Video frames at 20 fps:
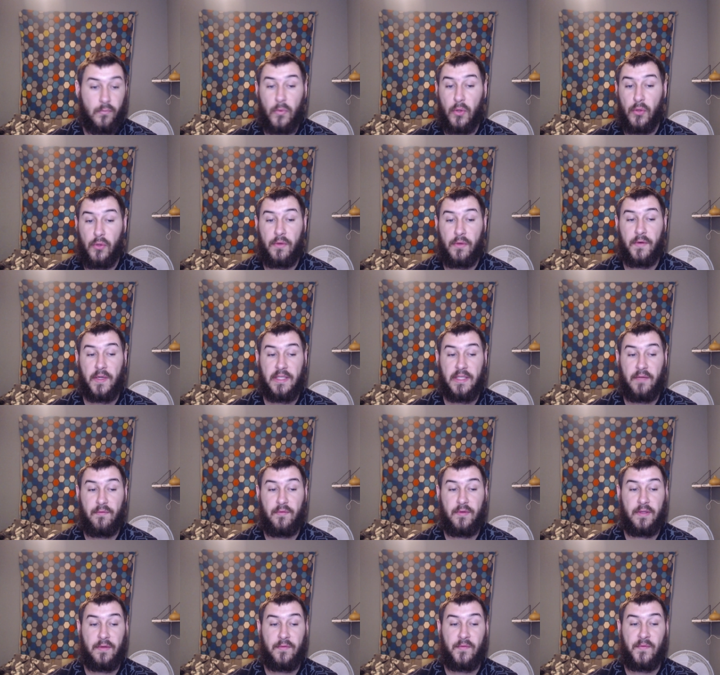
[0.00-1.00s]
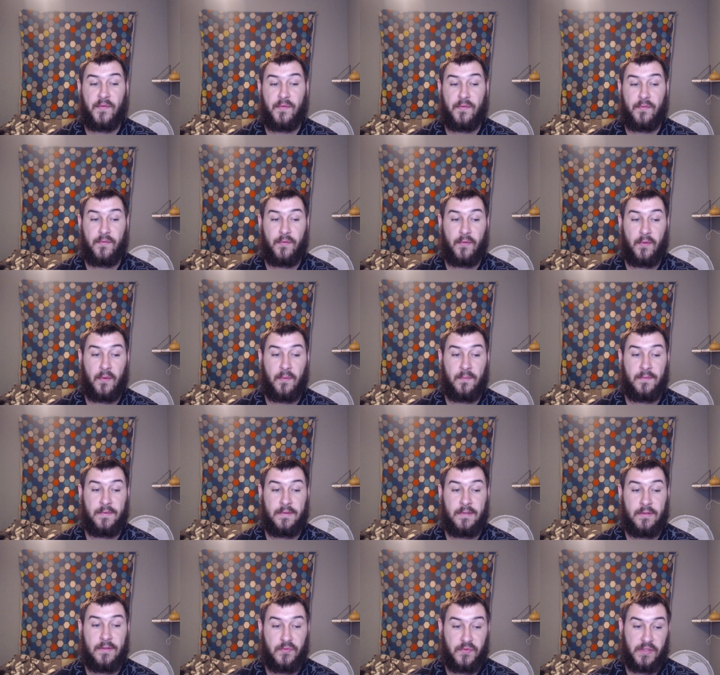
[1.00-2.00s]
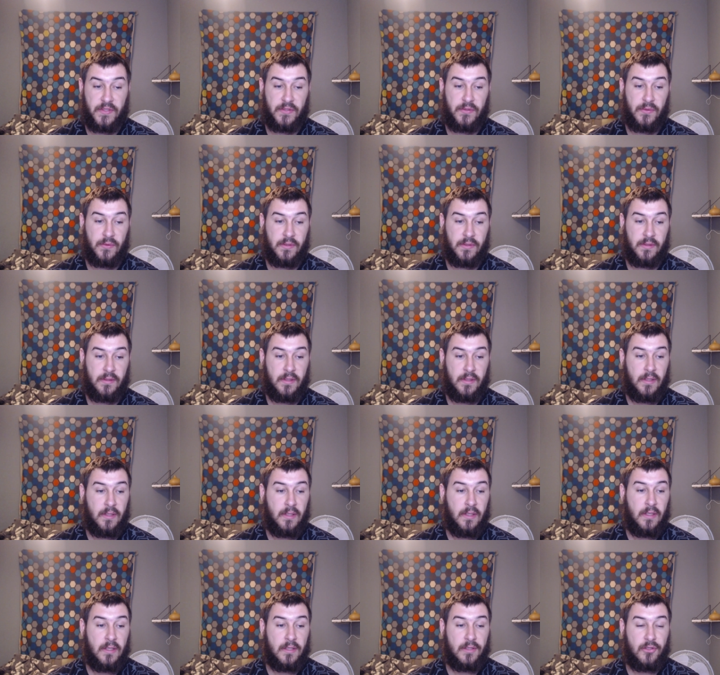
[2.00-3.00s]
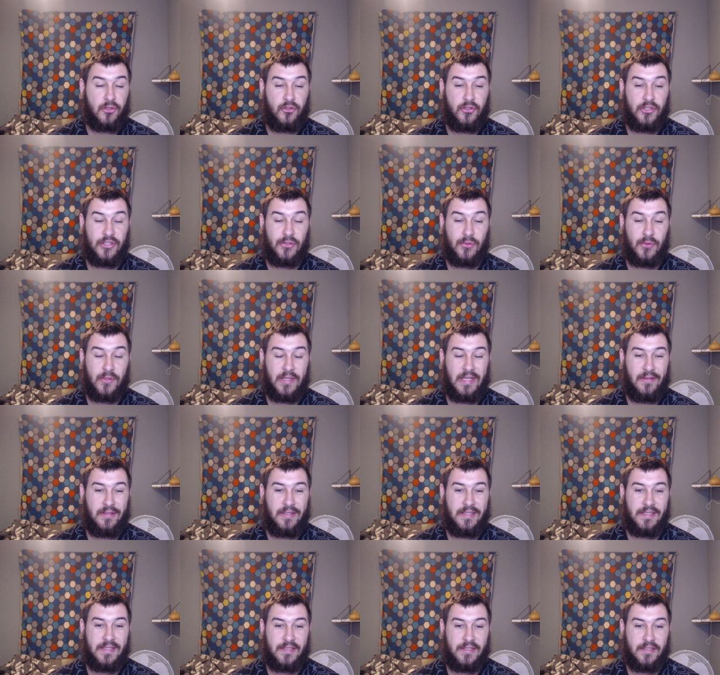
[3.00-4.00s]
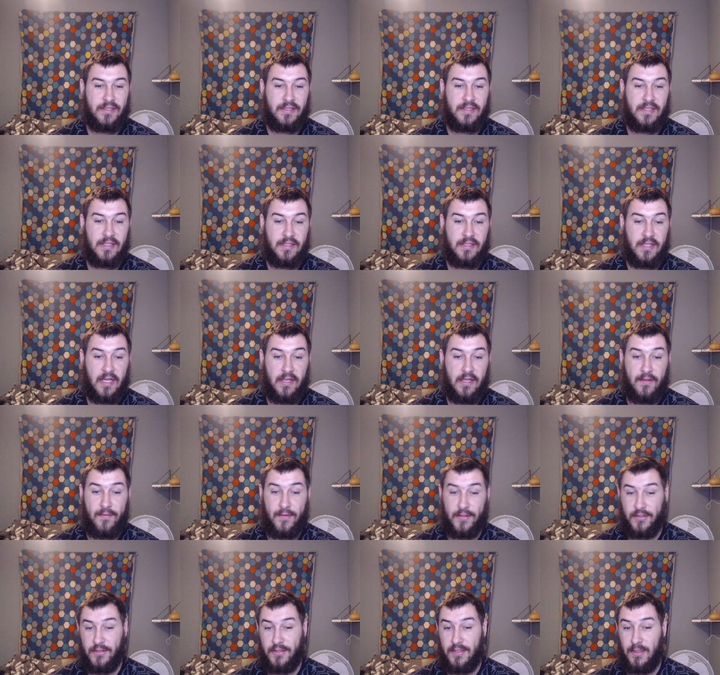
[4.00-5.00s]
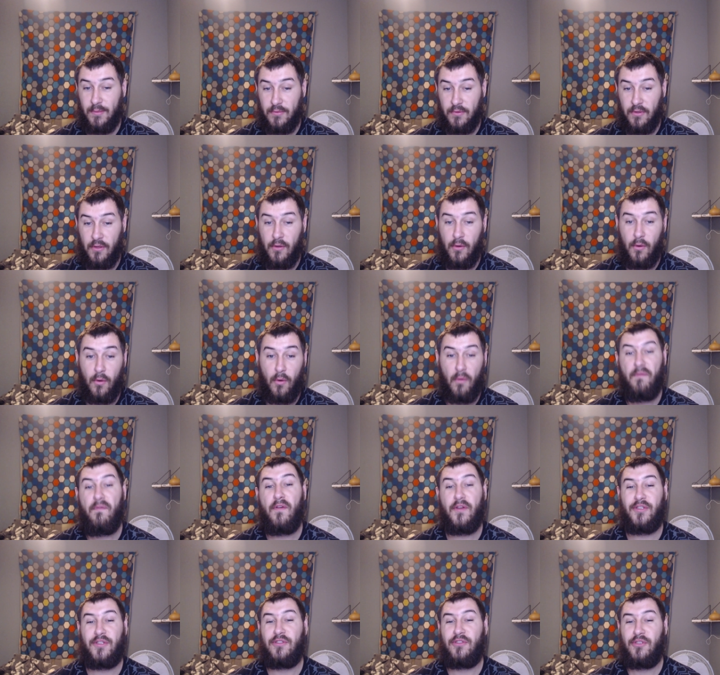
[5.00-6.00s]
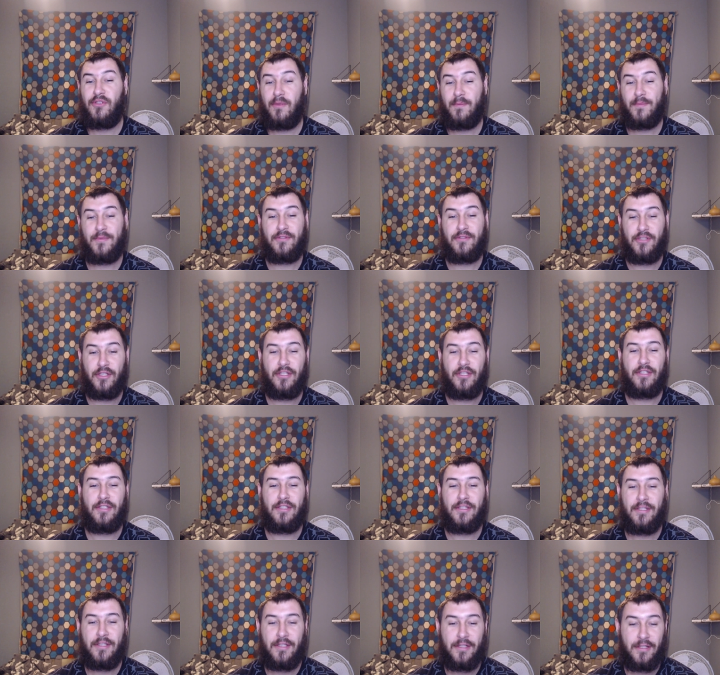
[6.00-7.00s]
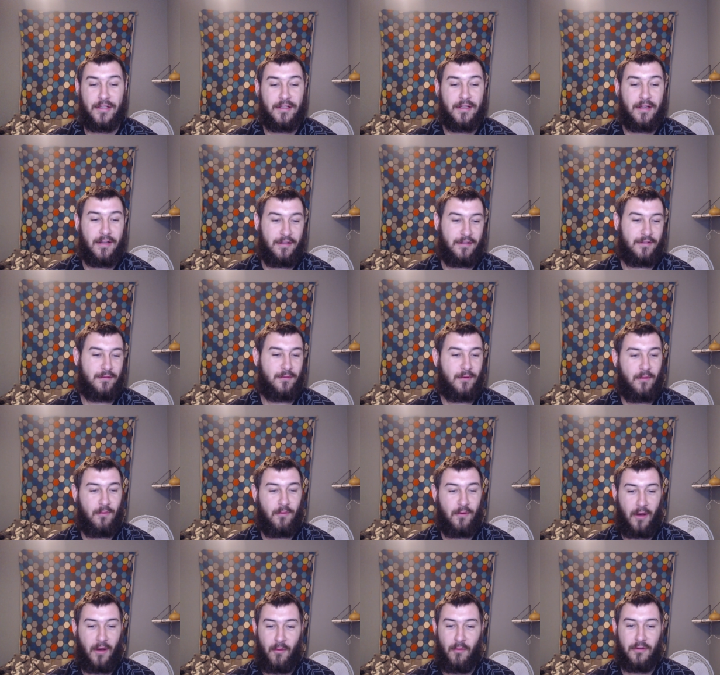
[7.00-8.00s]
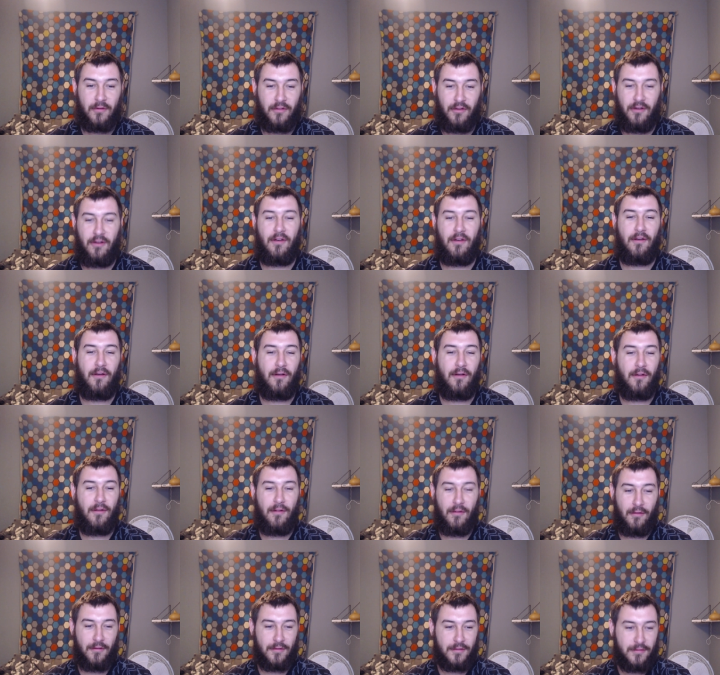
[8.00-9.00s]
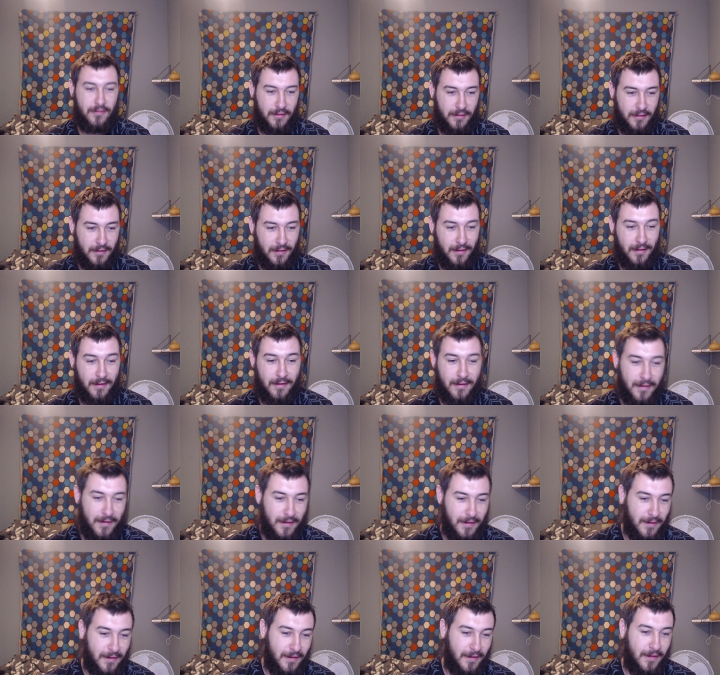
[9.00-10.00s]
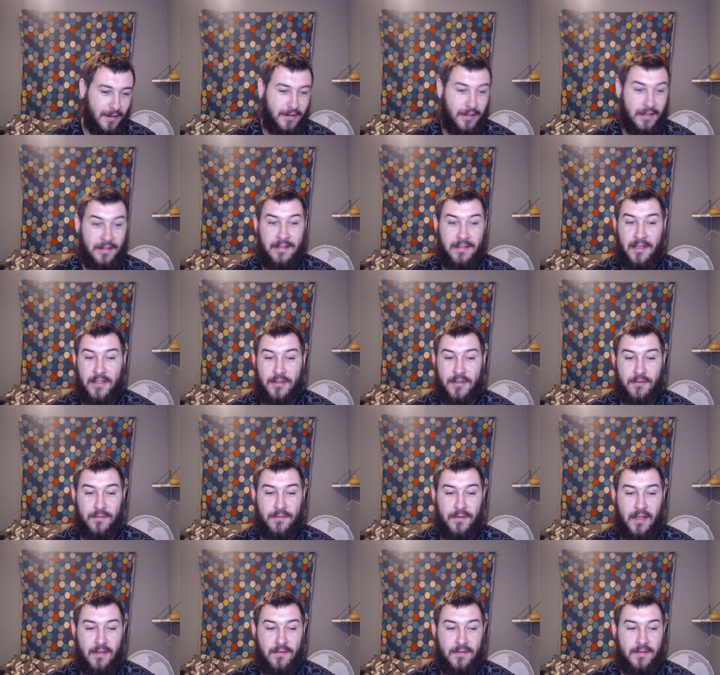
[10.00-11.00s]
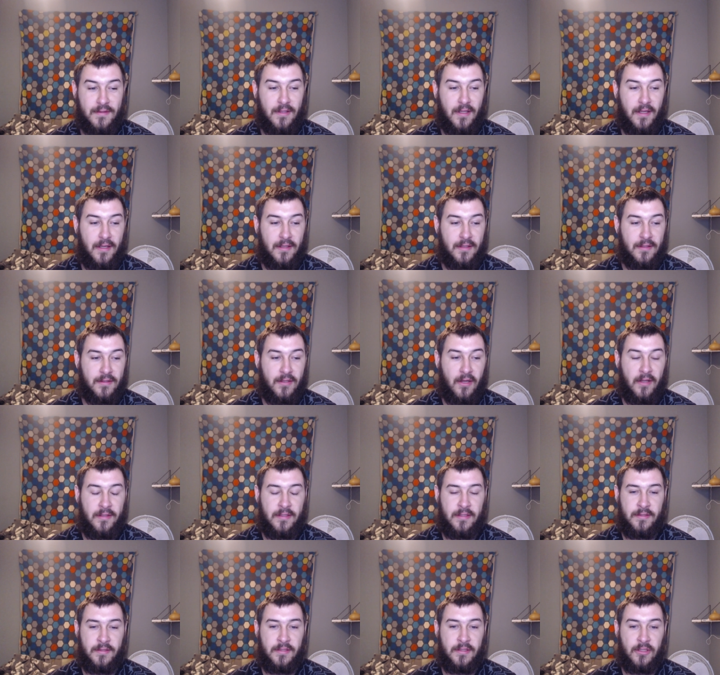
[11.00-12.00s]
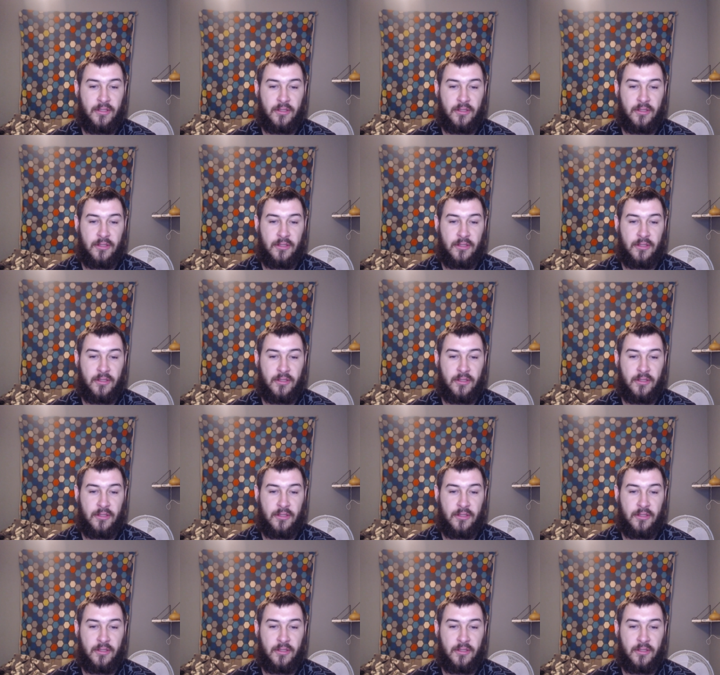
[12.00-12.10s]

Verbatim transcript: You can find everything from traditional, traditional Kiwi dishes such as fish and chips or fish and chops G. That's all I want to The international flavours like Thai and Indian